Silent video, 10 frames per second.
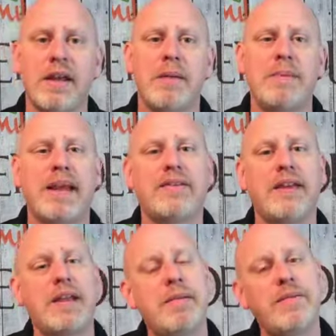because
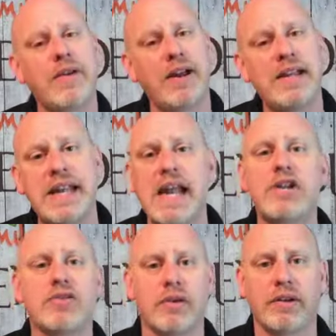it can be very
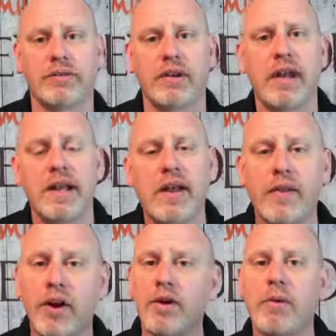dangerous. Now,
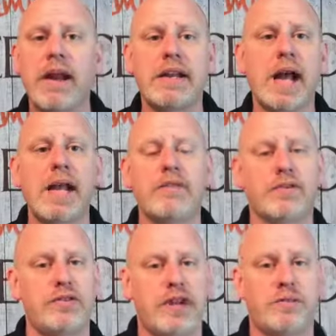there are right times
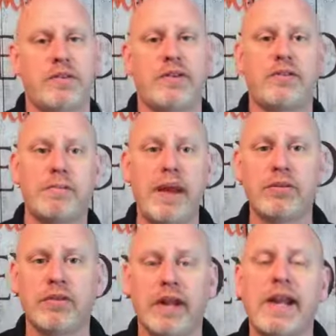for judgments,
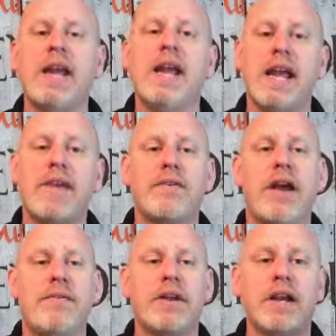especially if you're
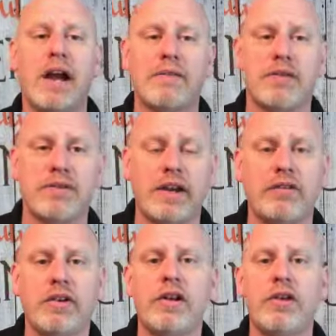having a
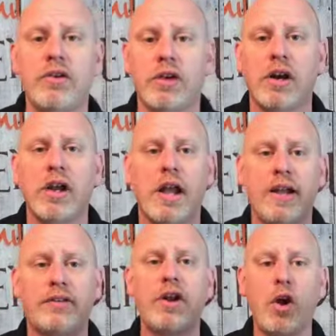conversation and
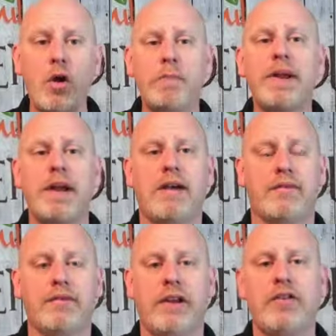it's an open
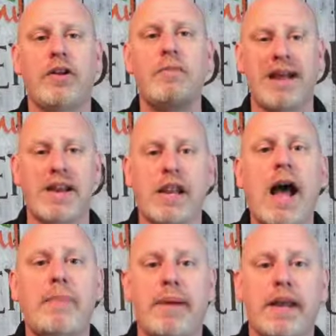conversation about a
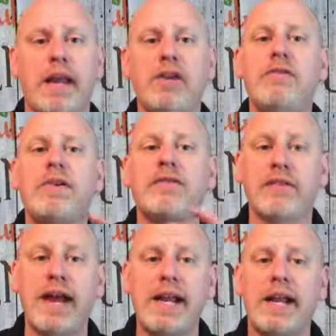topic, and you've
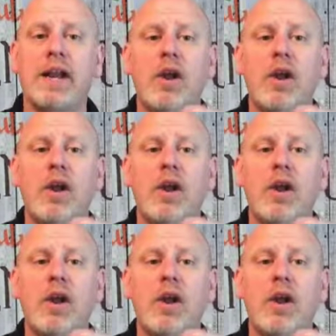decided